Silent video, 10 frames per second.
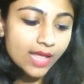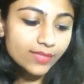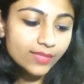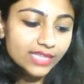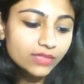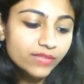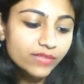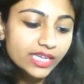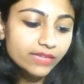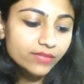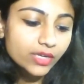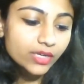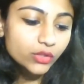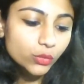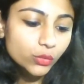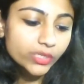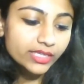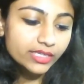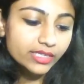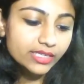that the way we are
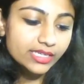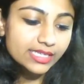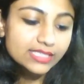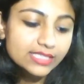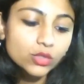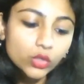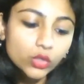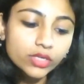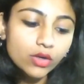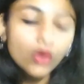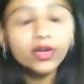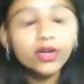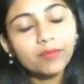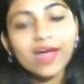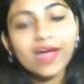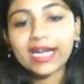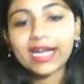doing is good or a bad?